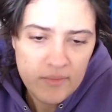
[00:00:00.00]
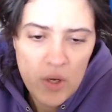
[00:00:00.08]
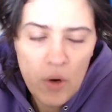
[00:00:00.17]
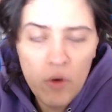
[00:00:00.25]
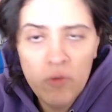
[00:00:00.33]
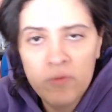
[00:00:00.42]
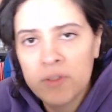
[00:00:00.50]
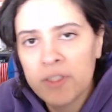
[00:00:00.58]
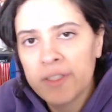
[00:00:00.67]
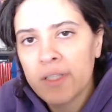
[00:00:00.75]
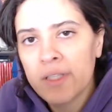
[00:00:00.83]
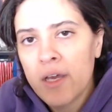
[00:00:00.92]

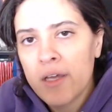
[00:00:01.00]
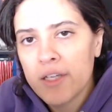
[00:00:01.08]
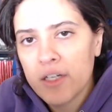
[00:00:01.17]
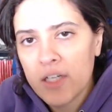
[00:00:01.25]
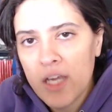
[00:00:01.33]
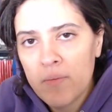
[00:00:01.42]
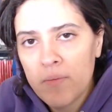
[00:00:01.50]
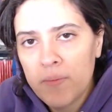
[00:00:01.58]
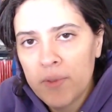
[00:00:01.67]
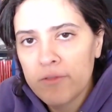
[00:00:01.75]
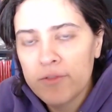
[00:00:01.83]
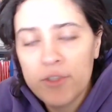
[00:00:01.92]
Hopefully, they're
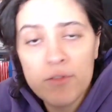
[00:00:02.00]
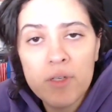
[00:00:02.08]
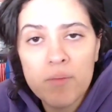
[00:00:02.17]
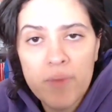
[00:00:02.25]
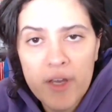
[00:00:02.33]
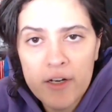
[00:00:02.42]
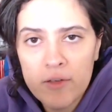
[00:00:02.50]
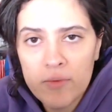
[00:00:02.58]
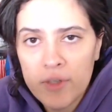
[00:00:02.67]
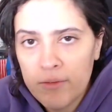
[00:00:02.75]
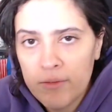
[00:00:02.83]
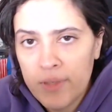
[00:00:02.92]
capable of doing better
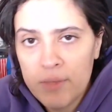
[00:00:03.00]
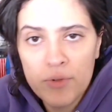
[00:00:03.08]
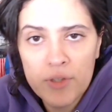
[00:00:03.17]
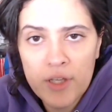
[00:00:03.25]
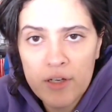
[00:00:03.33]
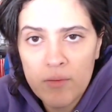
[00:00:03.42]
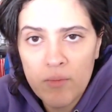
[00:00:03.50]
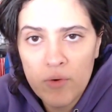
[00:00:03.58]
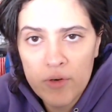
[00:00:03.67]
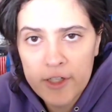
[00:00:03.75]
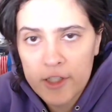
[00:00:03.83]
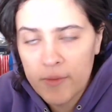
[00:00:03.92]
with people that are
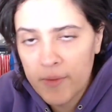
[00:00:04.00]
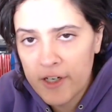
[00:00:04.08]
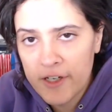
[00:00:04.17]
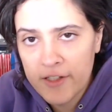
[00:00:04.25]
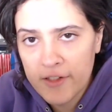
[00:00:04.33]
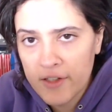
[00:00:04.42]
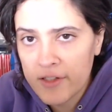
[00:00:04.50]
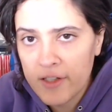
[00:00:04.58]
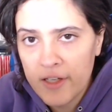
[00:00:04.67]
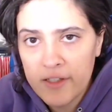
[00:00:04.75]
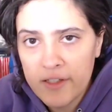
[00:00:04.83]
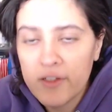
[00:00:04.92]
more experienced, because
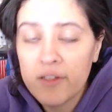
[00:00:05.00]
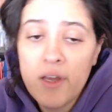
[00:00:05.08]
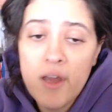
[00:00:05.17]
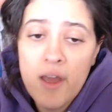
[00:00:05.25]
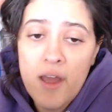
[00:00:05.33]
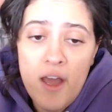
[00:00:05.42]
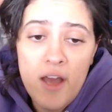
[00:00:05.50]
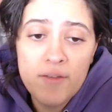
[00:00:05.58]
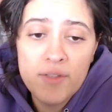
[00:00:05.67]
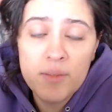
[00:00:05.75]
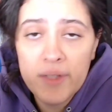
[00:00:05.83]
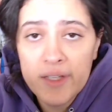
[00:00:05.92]
they still have
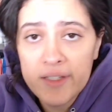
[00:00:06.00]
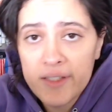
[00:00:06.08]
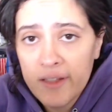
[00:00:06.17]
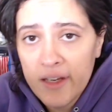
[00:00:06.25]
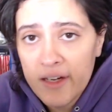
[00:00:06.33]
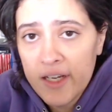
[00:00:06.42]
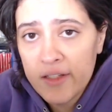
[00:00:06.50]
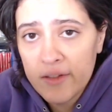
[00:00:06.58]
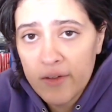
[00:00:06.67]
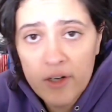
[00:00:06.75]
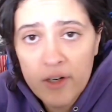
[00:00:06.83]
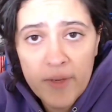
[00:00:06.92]
some things that they need to
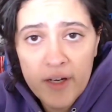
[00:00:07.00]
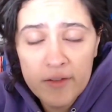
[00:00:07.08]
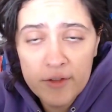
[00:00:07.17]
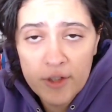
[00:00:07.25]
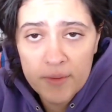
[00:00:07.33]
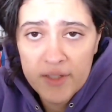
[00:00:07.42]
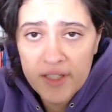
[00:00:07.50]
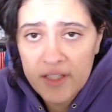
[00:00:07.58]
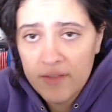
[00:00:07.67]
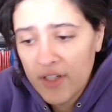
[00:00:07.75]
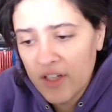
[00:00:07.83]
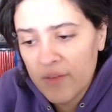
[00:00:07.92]
learn about AAA
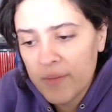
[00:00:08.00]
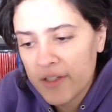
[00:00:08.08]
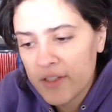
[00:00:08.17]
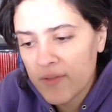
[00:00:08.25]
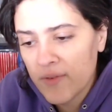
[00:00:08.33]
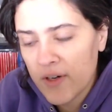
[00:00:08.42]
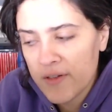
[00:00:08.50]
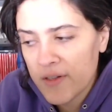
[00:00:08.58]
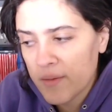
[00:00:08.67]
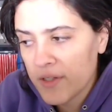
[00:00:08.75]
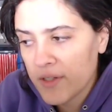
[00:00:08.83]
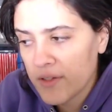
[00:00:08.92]
development as far as
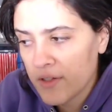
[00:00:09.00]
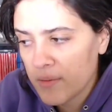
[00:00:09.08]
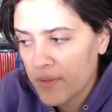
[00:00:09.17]
I'm concerned.